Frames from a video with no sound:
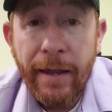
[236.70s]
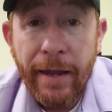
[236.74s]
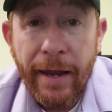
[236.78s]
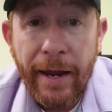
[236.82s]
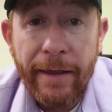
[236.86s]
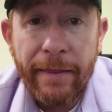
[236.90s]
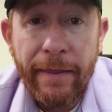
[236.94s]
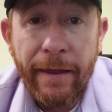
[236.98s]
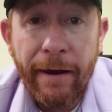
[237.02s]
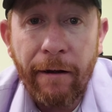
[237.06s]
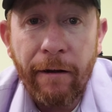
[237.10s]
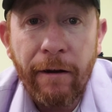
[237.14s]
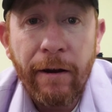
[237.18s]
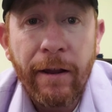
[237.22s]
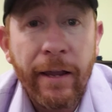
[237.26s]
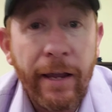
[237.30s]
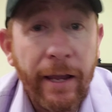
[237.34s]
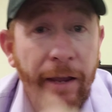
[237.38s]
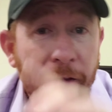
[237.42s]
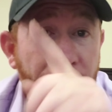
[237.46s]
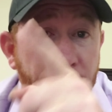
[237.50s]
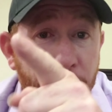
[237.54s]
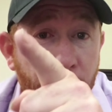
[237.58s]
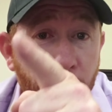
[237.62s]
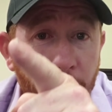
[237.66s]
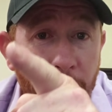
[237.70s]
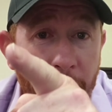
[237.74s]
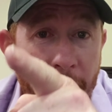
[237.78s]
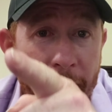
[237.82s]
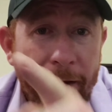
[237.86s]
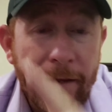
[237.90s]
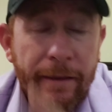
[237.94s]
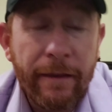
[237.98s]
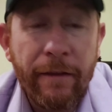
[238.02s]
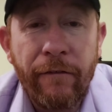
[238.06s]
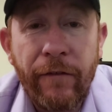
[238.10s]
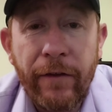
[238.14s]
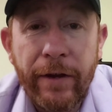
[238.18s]
Hey there, if you're
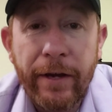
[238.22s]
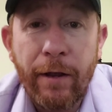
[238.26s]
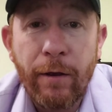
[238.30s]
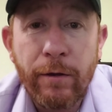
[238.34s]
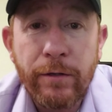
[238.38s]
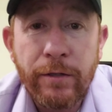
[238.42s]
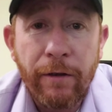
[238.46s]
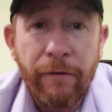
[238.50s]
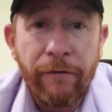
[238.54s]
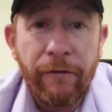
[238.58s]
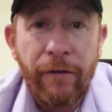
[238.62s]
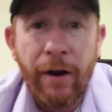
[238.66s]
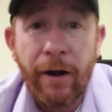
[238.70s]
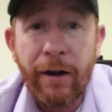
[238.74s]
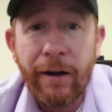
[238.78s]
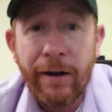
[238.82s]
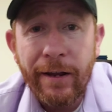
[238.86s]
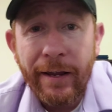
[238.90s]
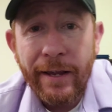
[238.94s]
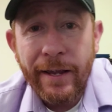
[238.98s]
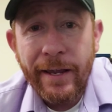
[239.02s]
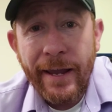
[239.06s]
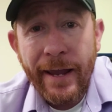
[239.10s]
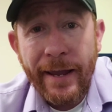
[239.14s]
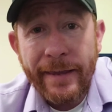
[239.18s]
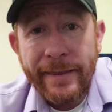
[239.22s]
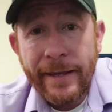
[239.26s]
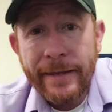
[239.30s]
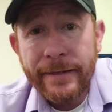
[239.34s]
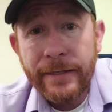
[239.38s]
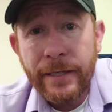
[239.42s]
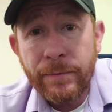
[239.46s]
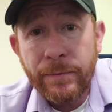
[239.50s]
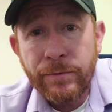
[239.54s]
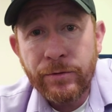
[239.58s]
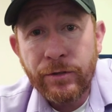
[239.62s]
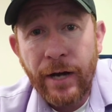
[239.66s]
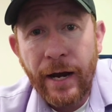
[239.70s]
liking the video so far, hit
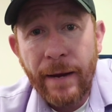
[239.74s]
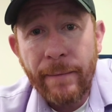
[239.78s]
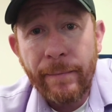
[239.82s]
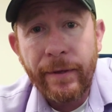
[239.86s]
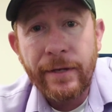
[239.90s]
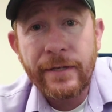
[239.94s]
that subscribe